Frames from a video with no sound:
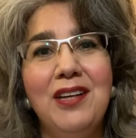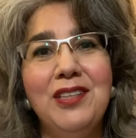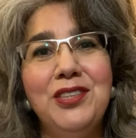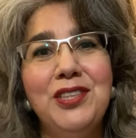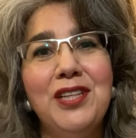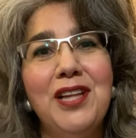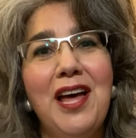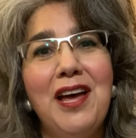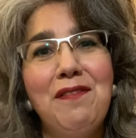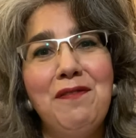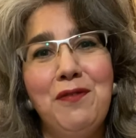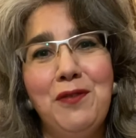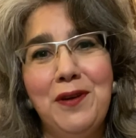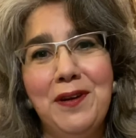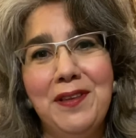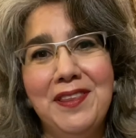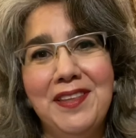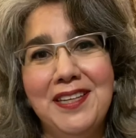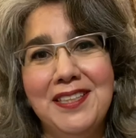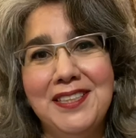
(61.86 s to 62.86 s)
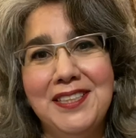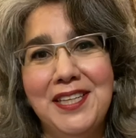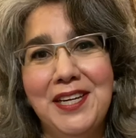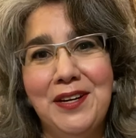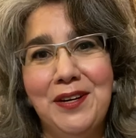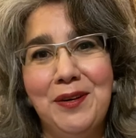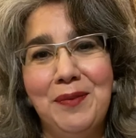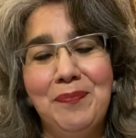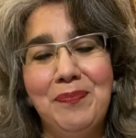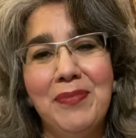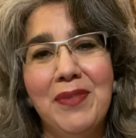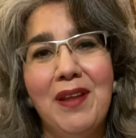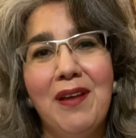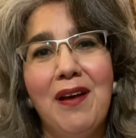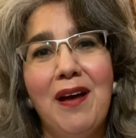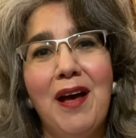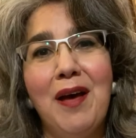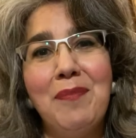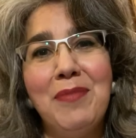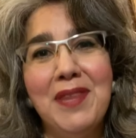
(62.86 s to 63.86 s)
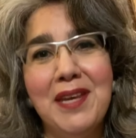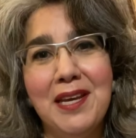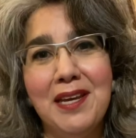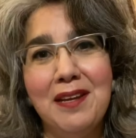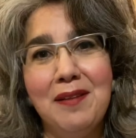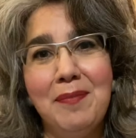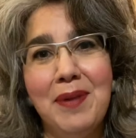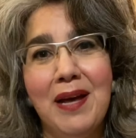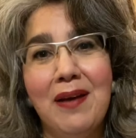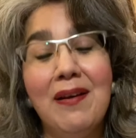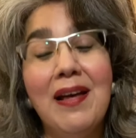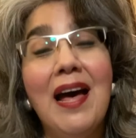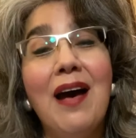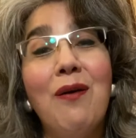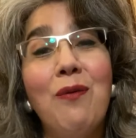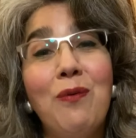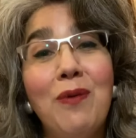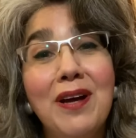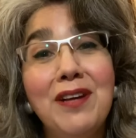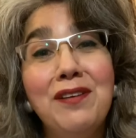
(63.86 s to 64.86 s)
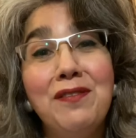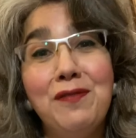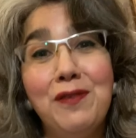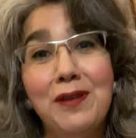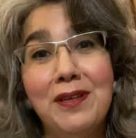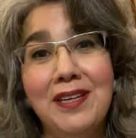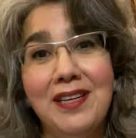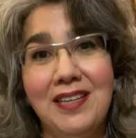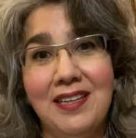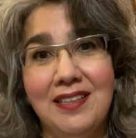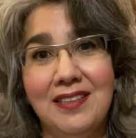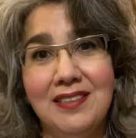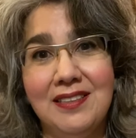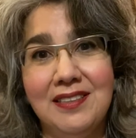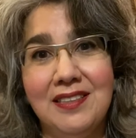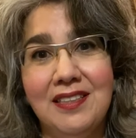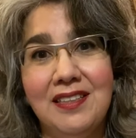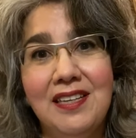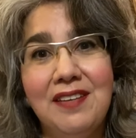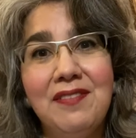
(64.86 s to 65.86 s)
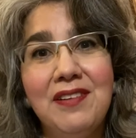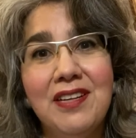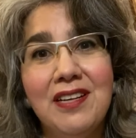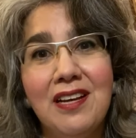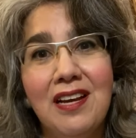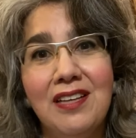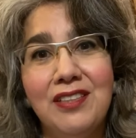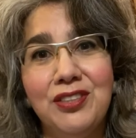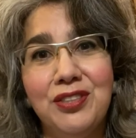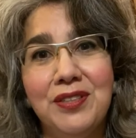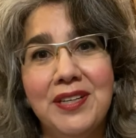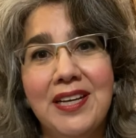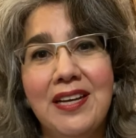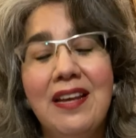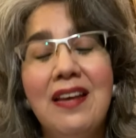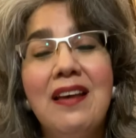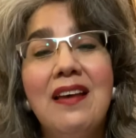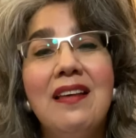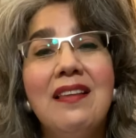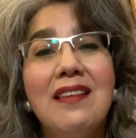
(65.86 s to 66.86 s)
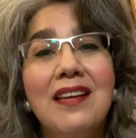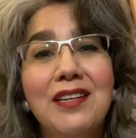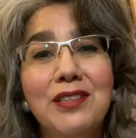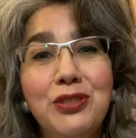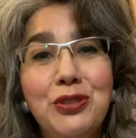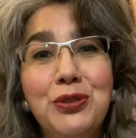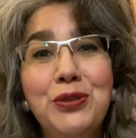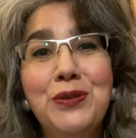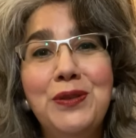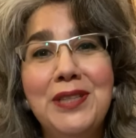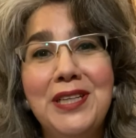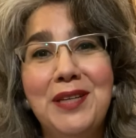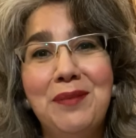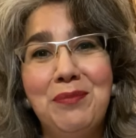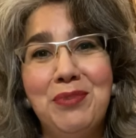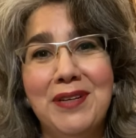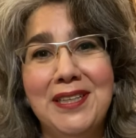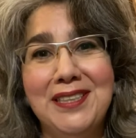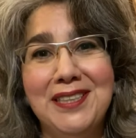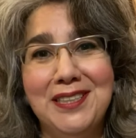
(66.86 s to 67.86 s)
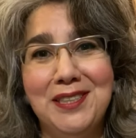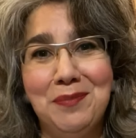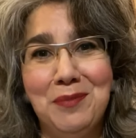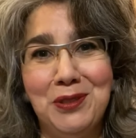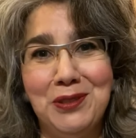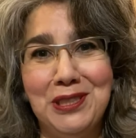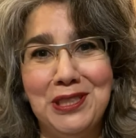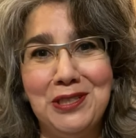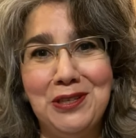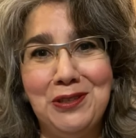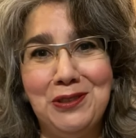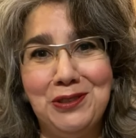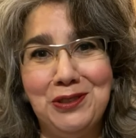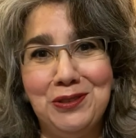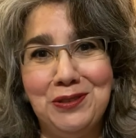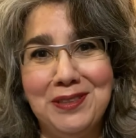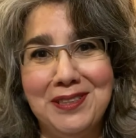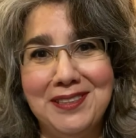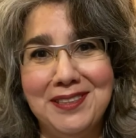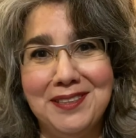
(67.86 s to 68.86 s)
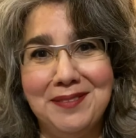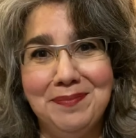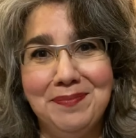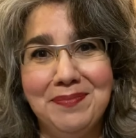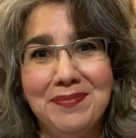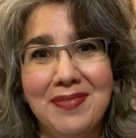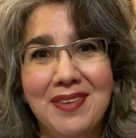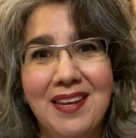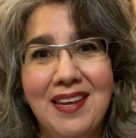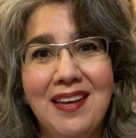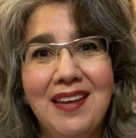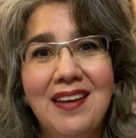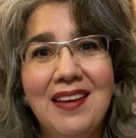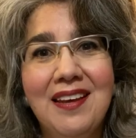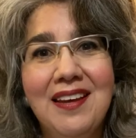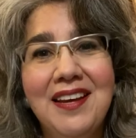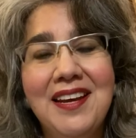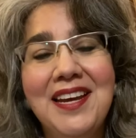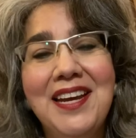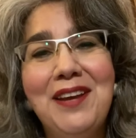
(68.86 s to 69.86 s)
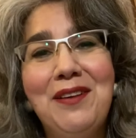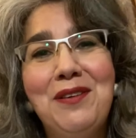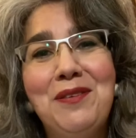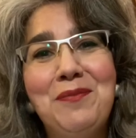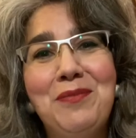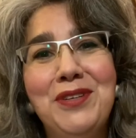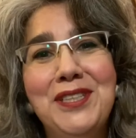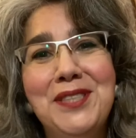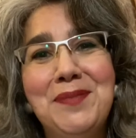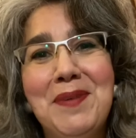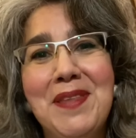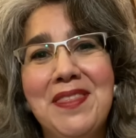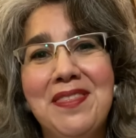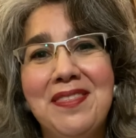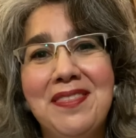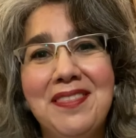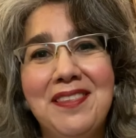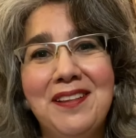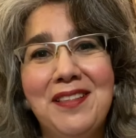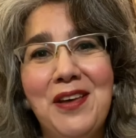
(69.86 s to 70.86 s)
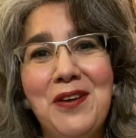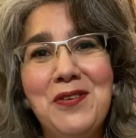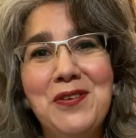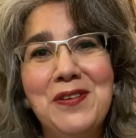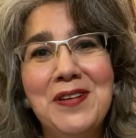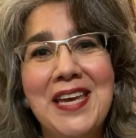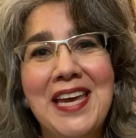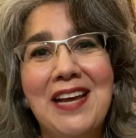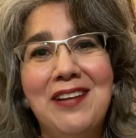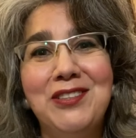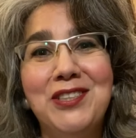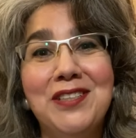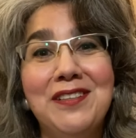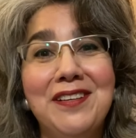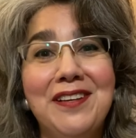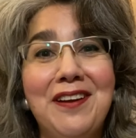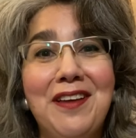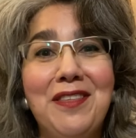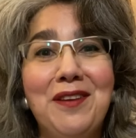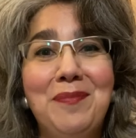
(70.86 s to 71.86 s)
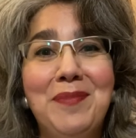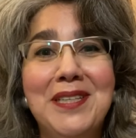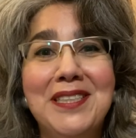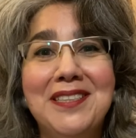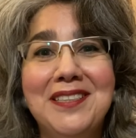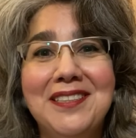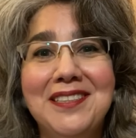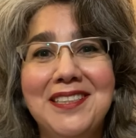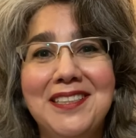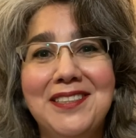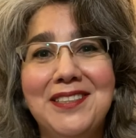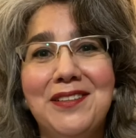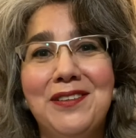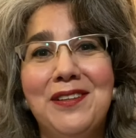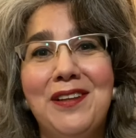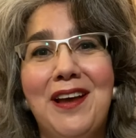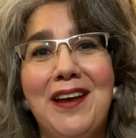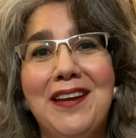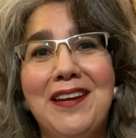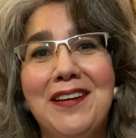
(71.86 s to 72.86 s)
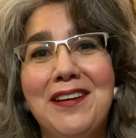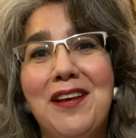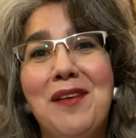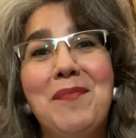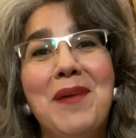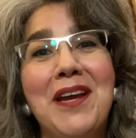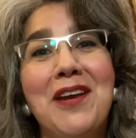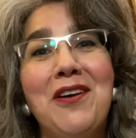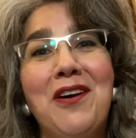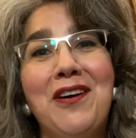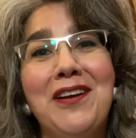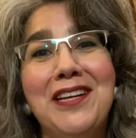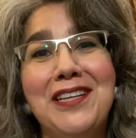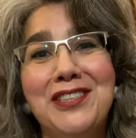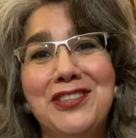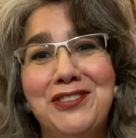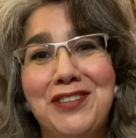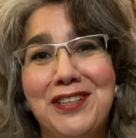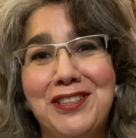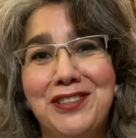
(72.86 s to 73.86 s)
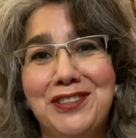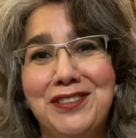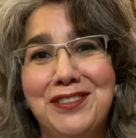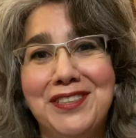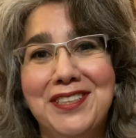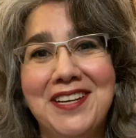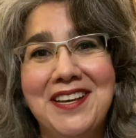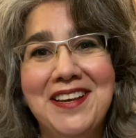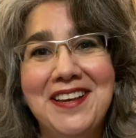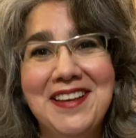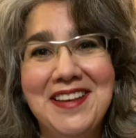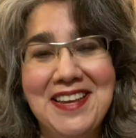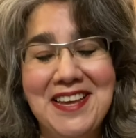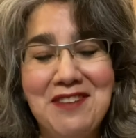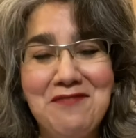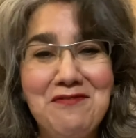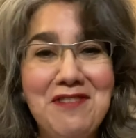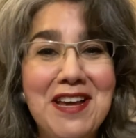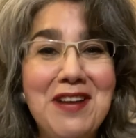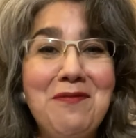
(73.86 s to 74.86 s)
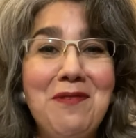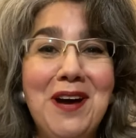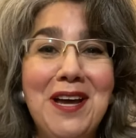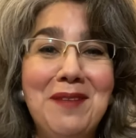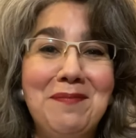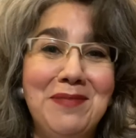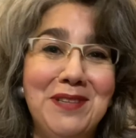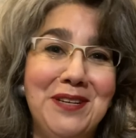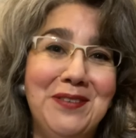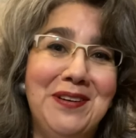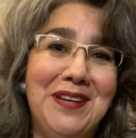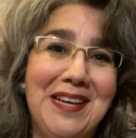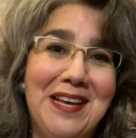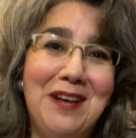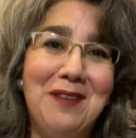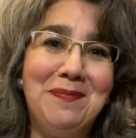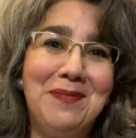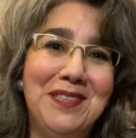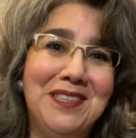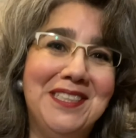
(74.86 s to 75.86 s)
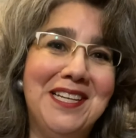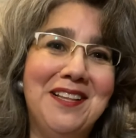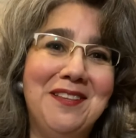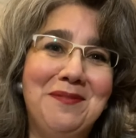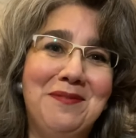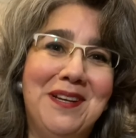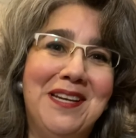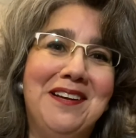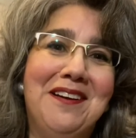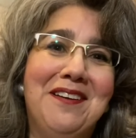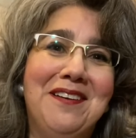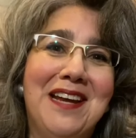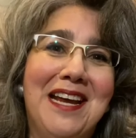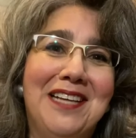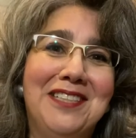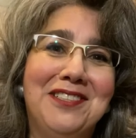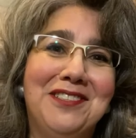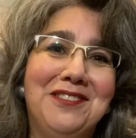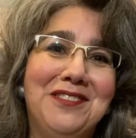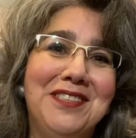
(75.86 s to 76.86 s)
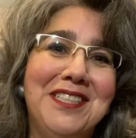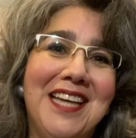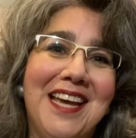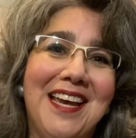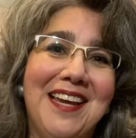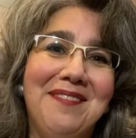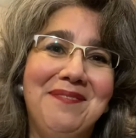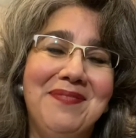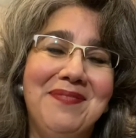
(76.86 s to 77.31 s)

On July 4th this year, I'm thinking about how wonderful it is to live in a country that truly embraces multiculturalism. Here in Brisbane, the local council and other businesses are lighting up iconic structures in red, white, and blue to help us celebrate our National Day.